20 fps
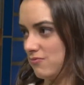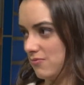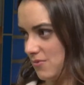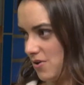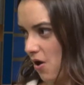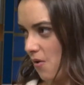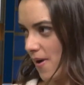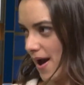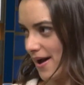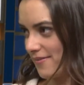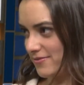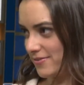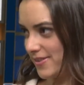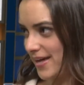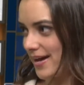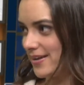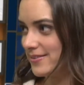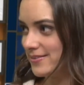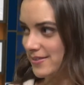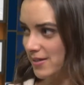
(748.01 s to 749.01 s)
go after mm-hmm.
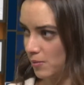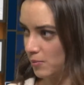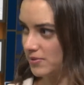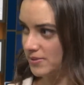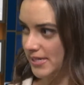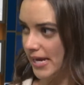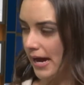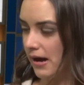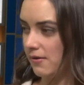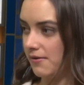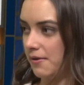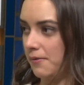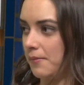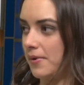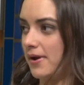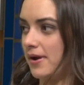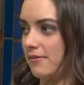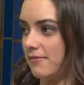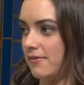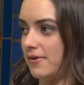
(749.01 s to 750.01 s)
that and double down on
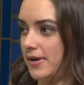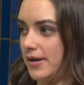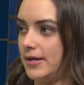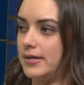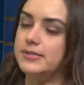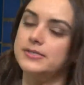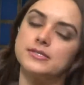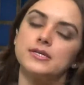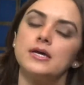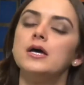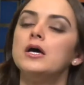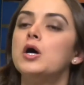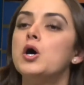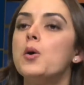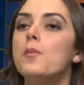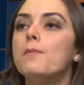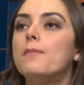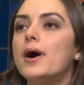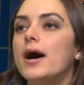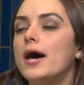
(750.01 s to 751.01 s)
whatever it is.
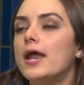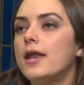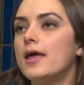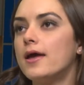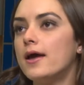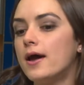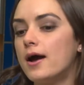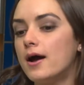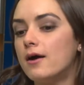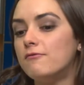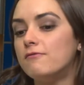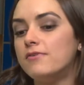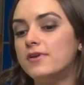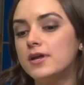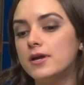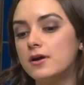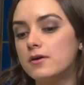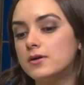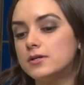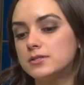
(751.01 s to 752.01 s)
But
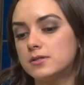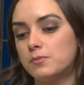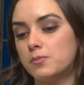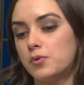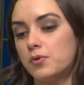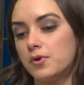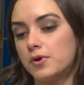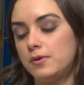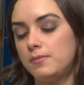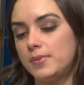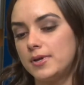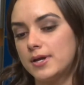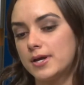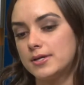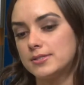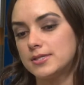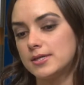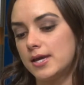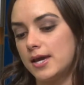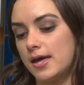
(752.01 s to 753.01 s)
Video is important
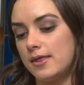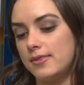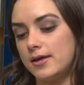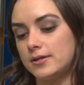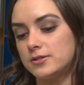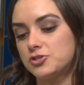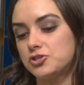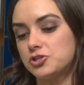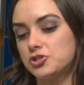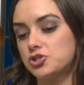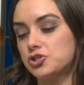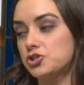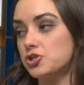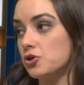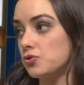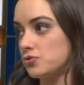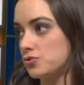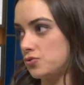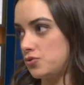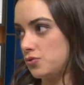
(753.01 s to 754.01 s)
because, again, that just
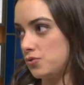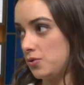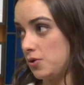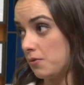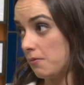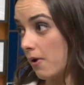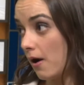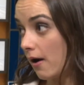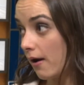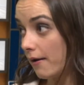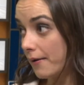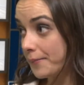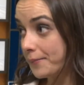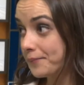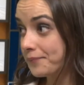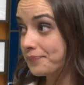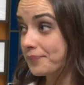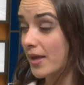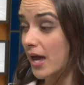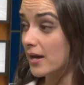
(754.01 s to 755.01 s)
shows who you are mm -hmm.
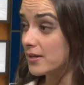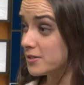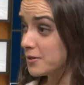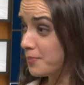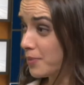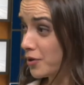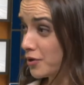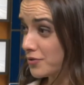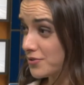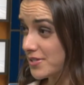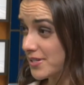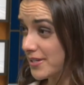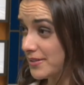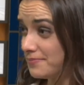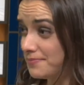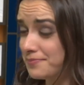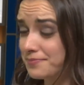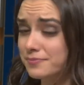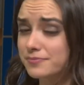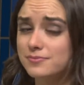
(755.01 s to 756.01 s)
as a person.
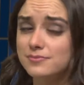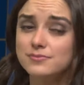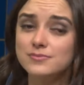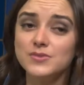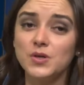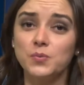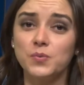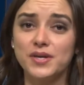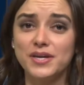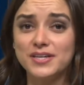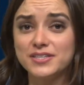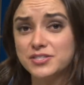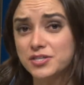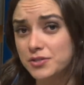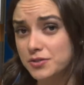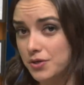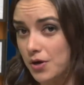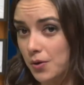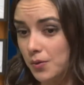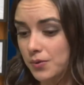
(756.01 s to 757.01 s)
We get to
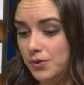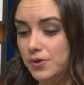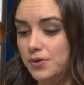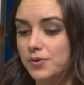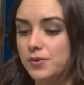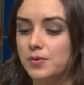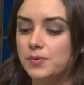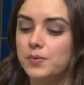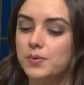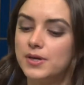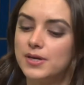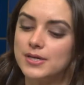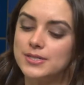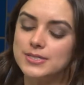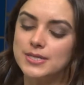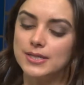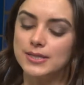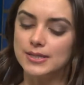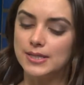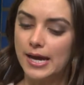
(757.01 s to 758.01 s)
know you, we get
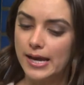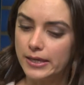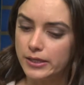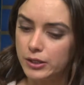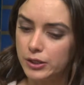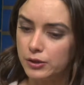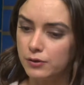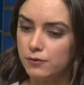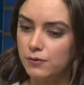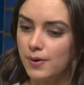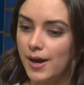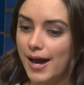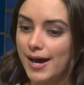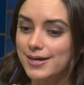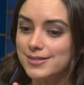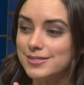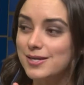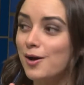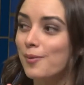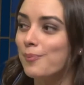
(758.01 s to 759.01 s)
to like you
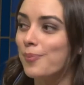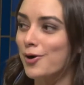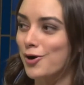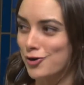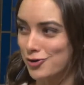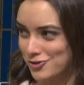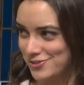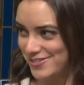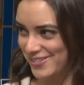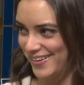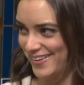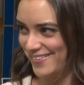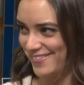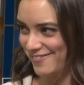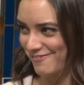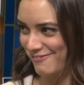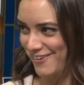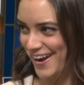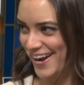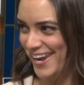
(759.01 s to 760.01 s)
as a person, mm
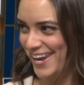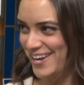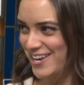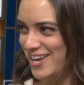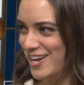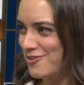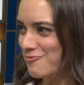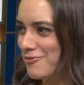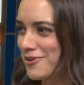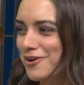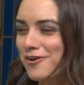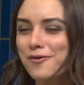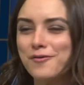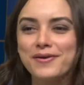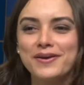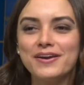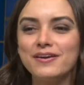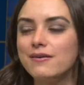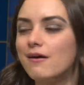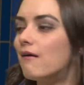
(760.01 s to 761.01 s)
-hmm. right? We
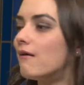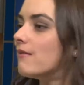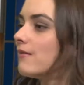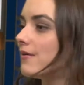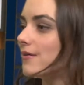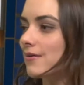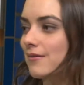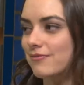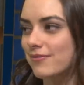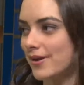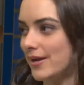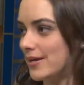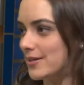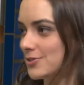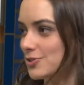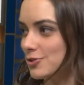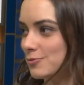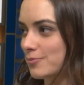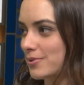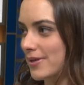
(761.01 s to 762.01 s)
already know you're a
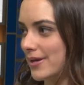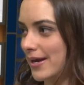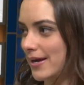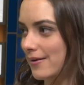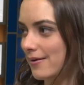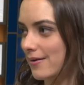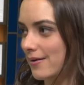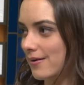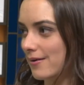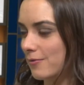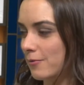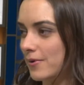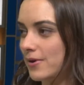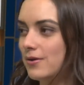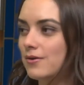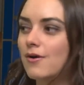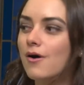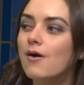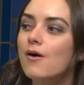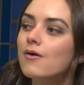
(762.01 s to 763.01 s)
financial planner. Mm -hmm. We
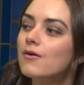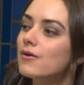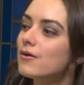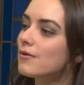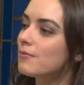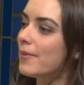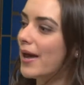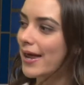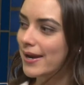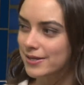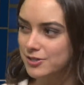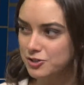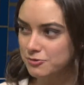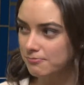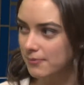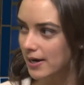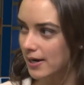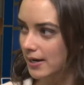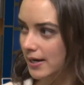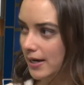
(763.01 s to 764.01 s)
mm-hmm. know you manage
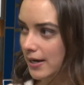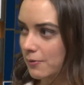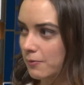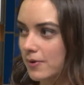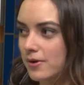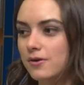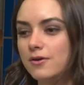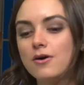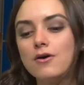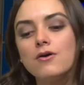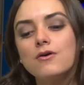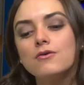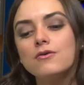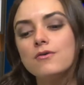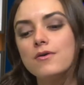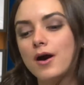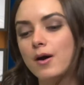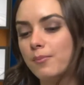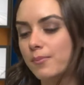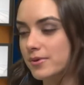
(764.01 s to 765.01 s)
money. We know you
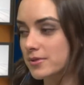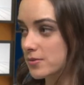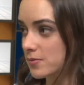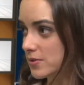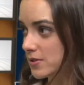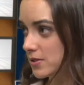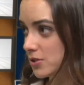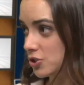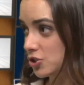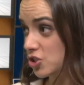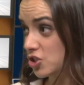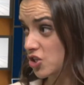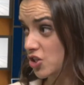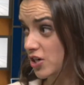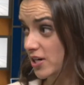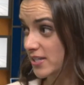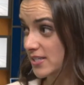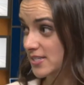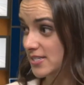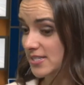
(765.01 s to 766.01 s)
help us with
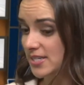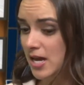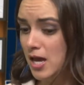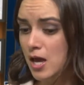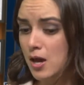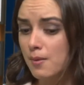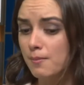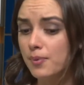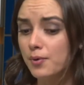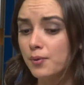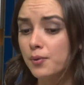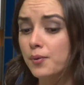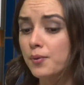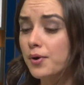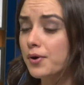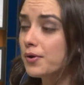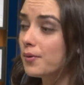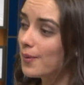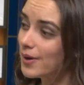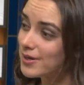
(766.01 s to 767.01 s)
insurance. But who
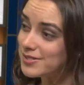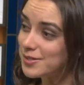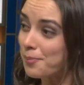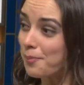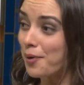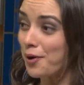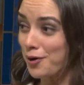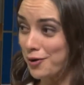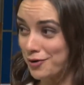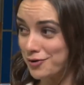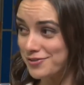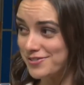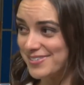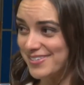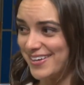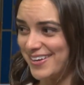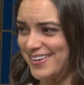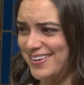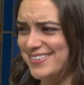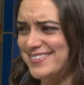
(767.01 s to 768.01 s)
are you as a
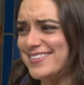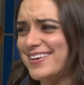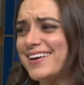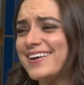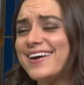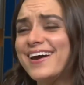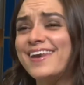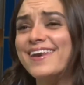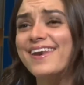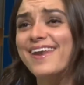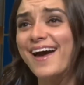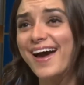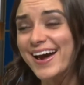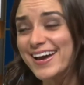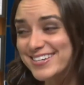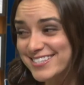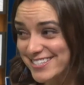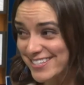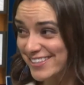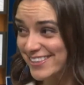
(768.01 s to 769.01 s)
person? It's mm-hmm. that
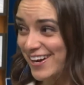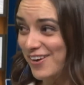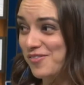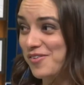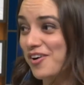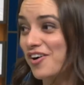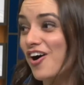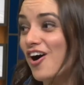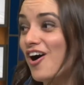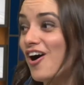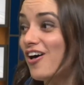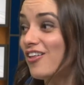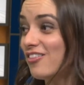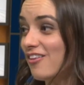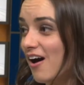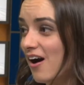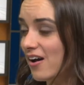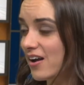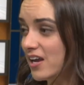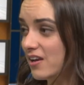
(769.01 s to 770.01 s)
connection that we're all
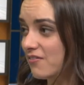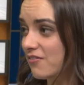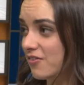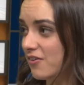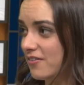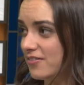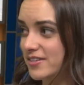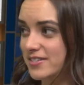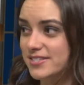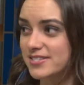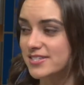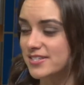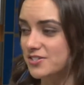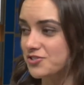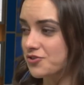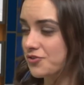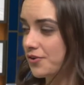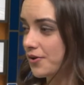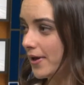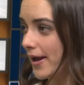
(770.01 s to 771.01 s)
longing for in mm-hmm. this
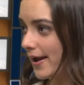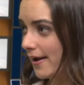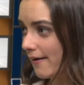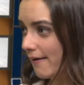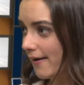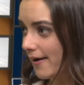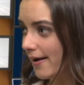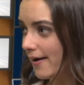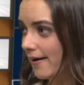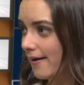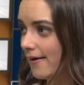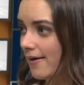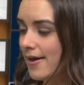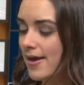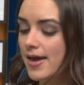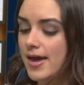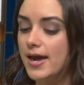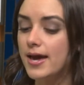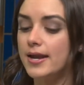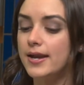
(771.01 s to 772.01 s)
digital era.
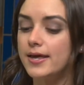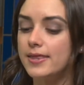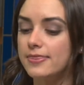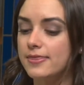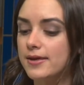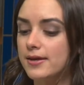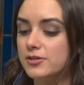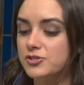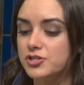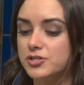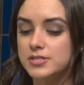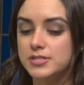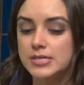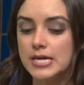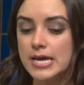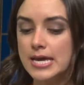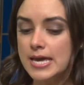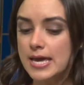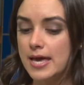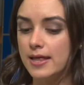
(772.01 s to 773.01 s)
And I think just
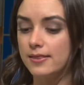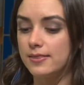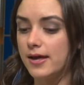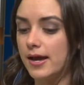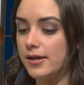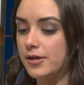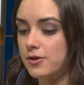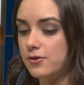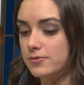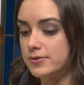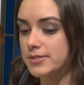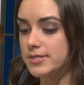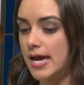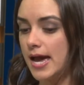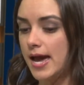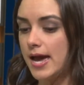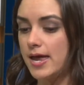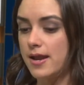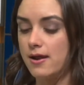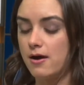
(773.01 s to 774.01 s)
like you
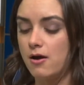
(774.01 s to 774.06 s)
said,